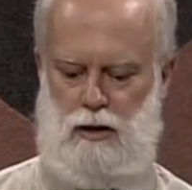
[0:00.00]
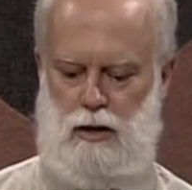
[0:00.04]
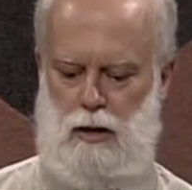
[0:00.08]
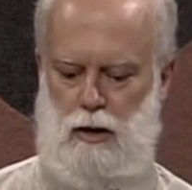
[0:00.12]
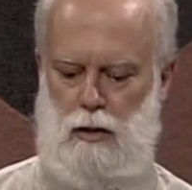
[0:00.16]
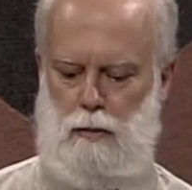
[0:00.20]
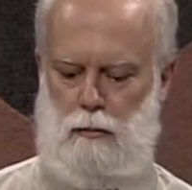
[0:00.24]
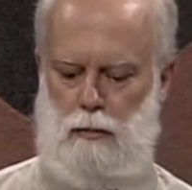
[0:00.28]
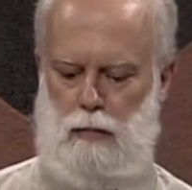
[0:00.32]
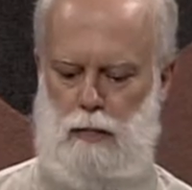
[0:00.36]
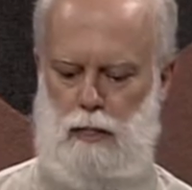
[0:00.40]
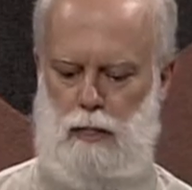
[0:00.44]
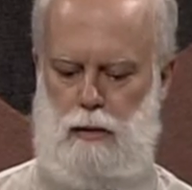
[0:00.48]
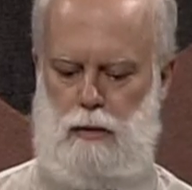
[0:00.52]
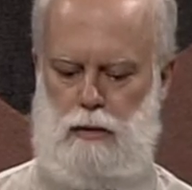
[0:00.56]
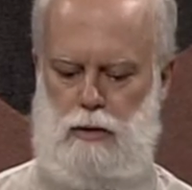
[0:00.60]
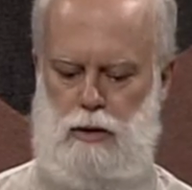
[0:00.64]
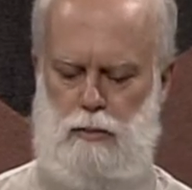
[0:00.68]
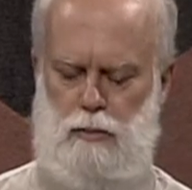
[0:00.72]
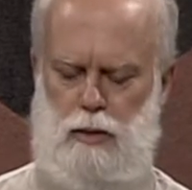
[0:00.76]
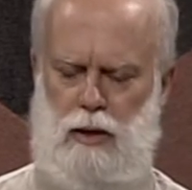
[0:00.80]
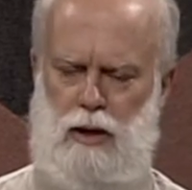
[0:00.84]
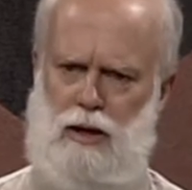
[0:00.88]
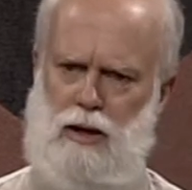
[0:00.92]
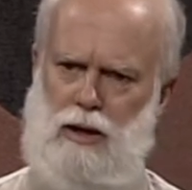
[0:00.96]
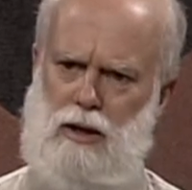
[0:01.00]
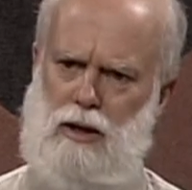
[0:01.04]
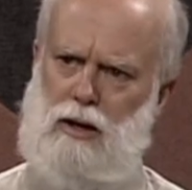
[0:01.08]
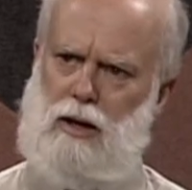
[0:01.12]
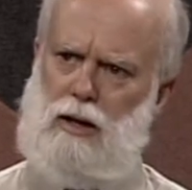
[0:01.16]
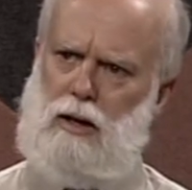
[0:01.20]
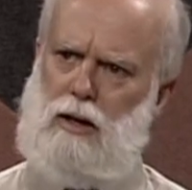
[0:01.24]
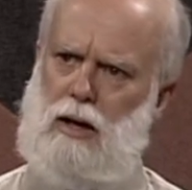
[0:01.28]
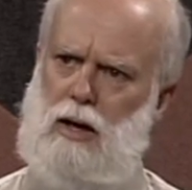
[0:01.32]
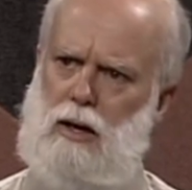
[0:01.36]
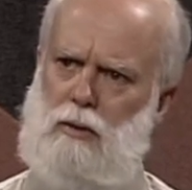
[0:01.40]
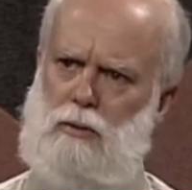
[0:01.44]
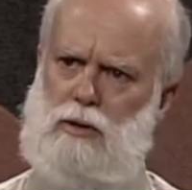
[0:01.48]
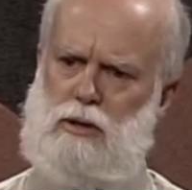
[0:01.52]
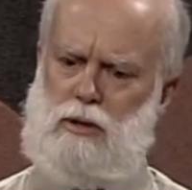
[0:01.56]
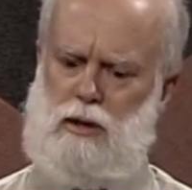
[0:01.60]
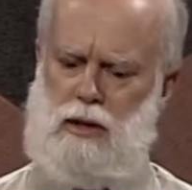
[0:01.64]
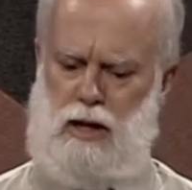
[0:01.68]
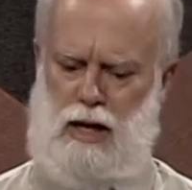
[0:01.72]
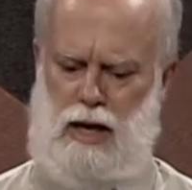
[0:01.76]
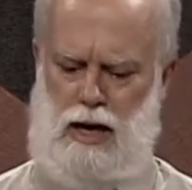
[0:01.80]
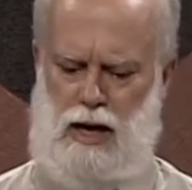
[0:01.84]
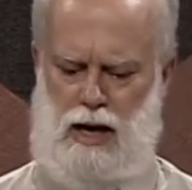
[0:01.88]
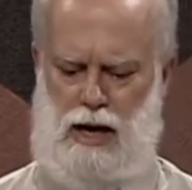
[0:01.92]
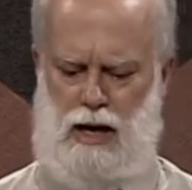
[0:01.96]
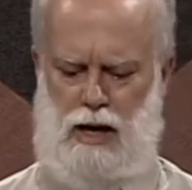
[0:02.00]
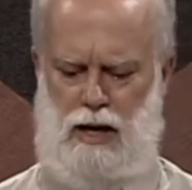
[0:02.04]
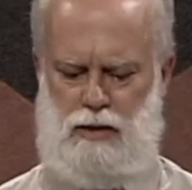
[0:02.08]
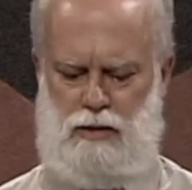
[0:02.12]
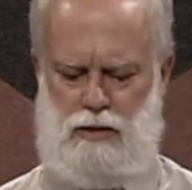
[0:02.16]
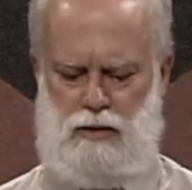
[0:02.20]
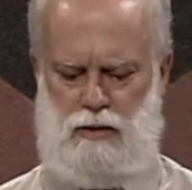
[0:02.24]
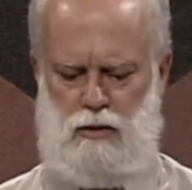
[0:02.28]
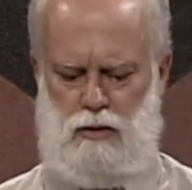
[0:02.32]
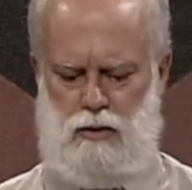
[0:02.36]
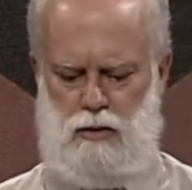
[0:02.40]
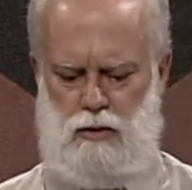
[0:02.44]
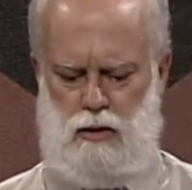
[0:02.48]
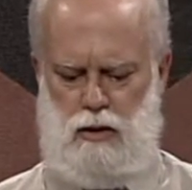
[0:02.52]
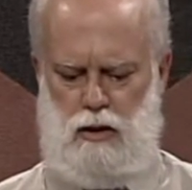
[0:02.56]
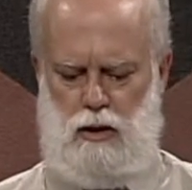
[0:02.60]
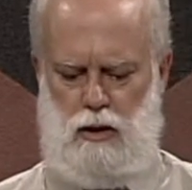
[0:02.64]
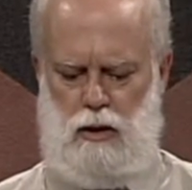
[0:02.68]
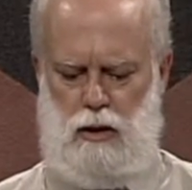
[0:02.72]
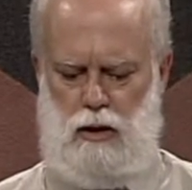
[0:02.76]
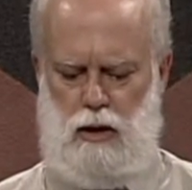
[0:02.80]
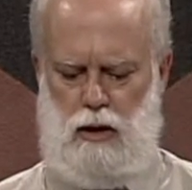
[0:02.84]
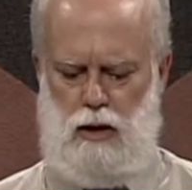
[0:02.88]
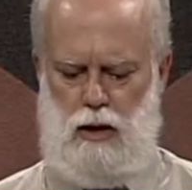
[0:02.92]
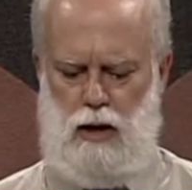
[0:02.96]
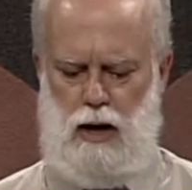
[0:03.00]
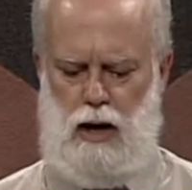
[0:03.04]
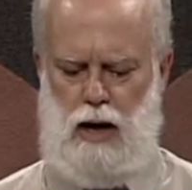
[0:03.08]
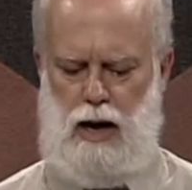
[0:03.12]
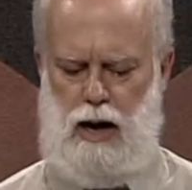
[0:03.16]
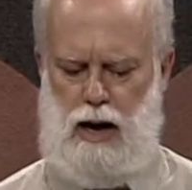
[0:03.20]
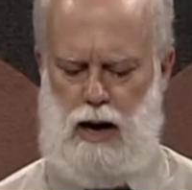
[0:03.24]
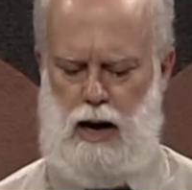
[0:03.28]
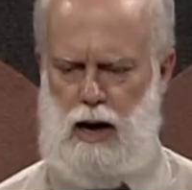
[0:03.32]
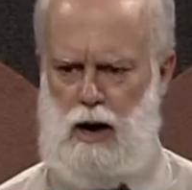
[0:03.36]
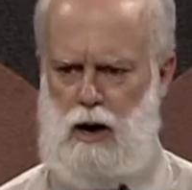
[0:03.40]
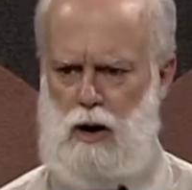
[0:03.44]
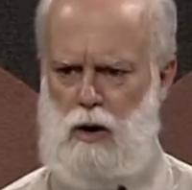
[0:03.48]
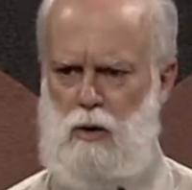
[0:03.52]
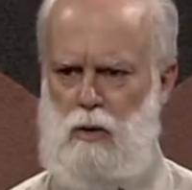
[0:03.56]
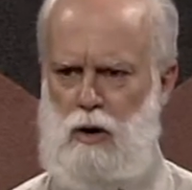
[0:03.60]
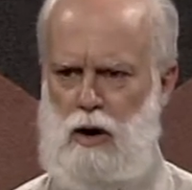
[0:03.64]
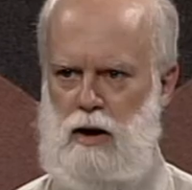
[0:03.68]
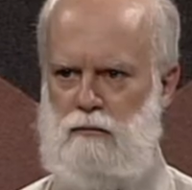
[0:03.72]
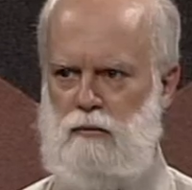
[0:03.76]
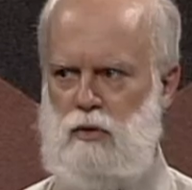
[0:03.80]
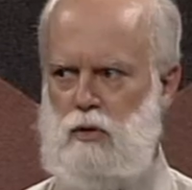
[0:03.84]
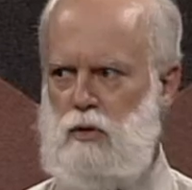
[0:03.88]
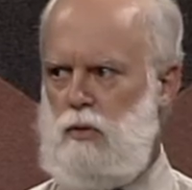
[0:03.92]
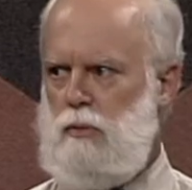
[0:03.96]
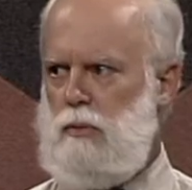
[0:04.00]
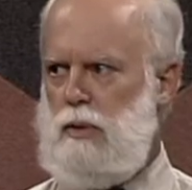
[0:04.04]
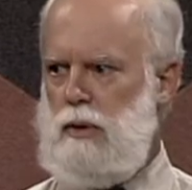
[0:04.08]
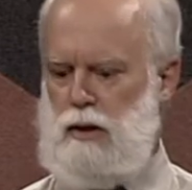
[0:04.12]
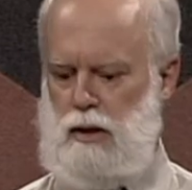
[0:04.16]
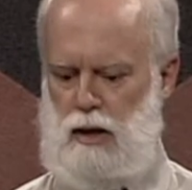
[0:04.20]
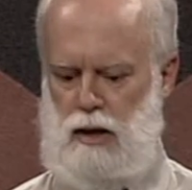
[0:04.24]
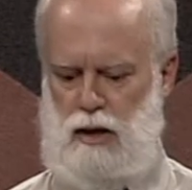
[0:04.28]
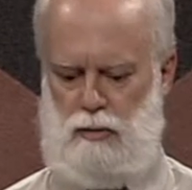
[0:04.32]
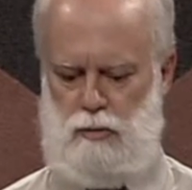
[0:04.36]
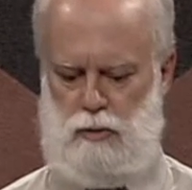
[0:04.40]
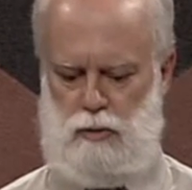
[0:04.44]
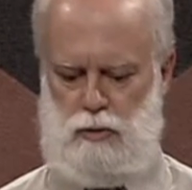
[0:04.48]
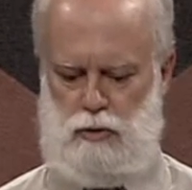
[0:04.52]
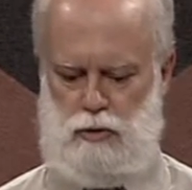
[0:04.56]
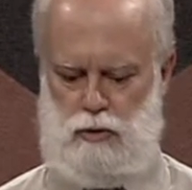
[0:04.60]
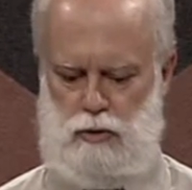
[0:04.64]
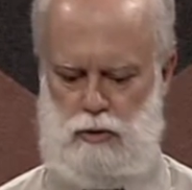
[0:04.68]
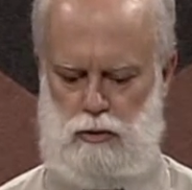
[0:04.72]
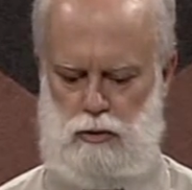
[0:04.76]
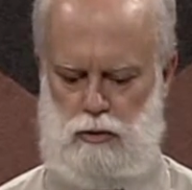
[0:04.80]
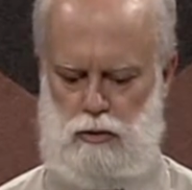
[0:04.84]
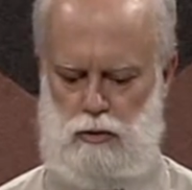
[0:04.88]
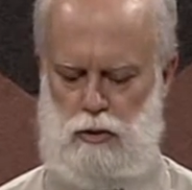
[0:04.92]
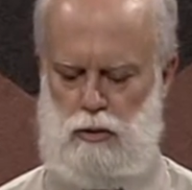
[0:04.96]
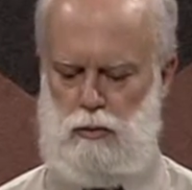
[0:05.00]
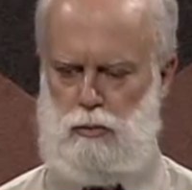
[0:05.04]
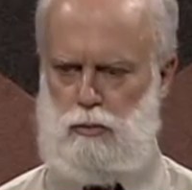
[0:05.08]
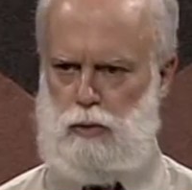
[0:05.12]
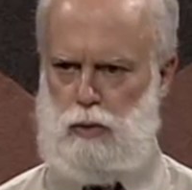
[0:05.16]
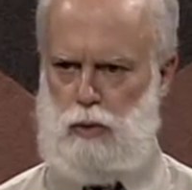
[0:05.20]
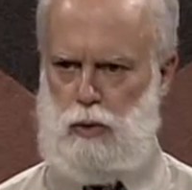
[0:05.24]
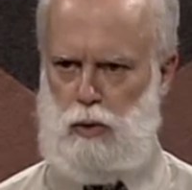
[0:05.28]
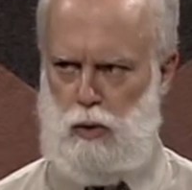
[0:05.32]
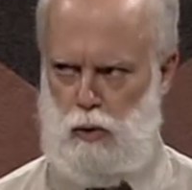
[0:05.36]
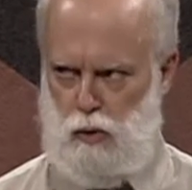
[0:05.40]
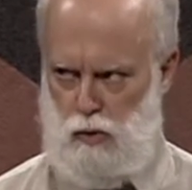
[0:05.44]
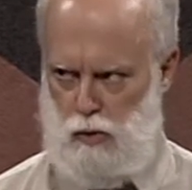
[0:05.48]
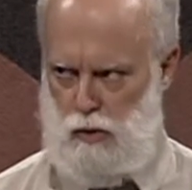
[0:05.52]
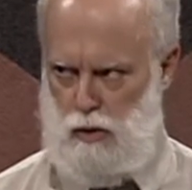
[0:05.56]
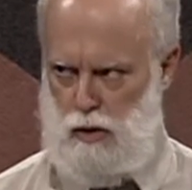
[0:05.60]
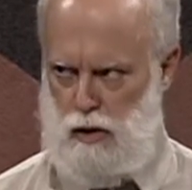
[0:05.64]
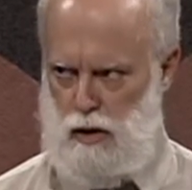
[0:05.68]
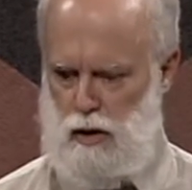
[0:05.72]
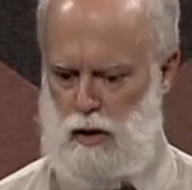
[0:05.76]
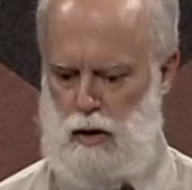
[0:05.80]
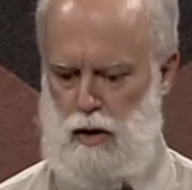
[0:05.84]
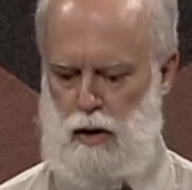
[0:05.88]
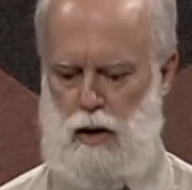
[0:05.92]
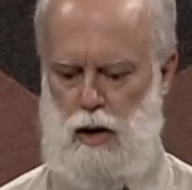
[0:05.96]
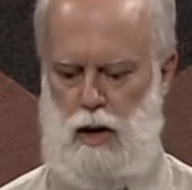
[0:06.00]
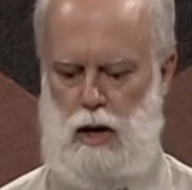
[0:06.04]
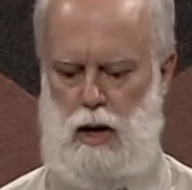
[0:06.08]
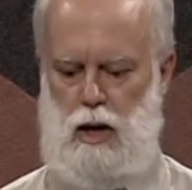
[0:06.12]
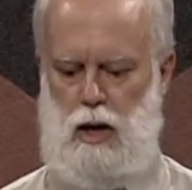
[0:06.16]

to begin, I was going to ask, how have you been able to employ